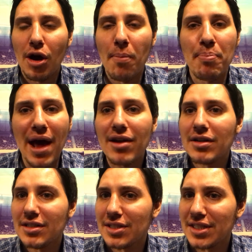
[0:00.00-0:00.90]
A better
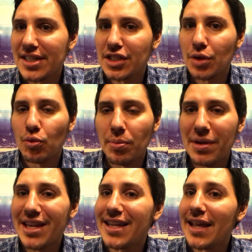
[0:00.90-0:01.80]
decision would
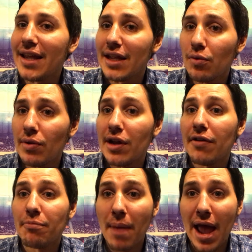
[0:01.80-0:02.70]
be getting rid
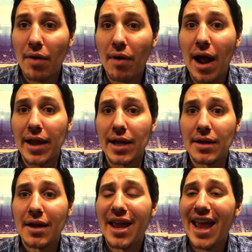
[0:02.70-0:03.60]
of Matt Ryan
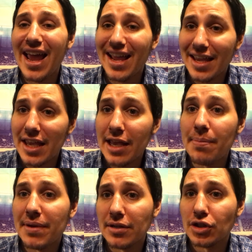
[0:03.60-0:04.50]
and
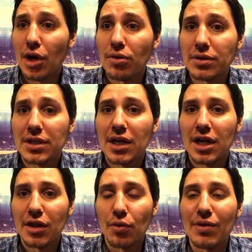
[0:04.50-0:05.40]
keeping Jones.
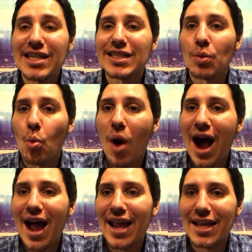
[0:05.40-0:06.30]
The reason
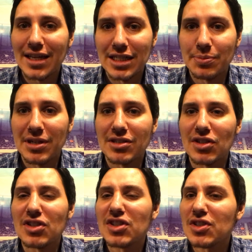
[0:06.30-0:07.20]
why is because
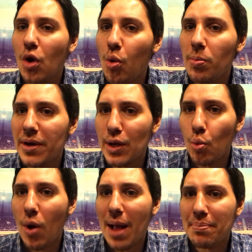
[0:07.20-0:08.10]
there's so many
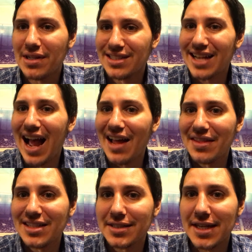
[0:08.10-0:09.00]
weapons on
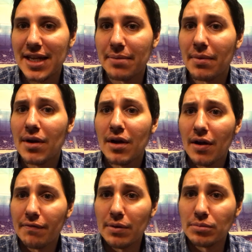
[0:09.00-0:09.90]
this team.
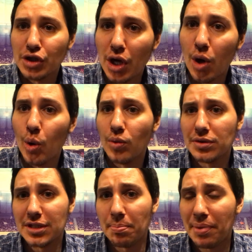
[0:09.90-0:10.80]
From
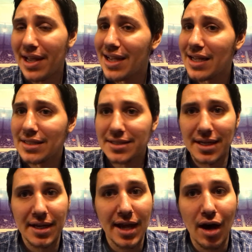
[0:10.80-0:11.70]
Jones to Pitts
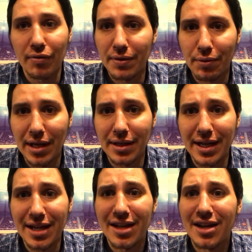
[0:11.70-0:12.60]
and Calvin
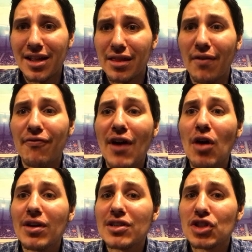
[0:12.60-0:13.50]
Ridley, the
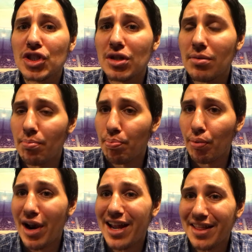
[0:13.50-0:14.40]
Falcons shouldn't
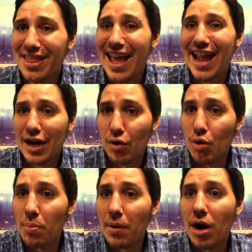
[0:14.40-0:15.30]
break that
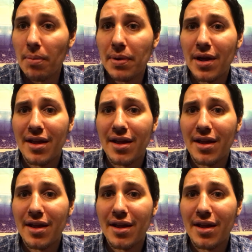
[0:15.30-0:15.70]
group up.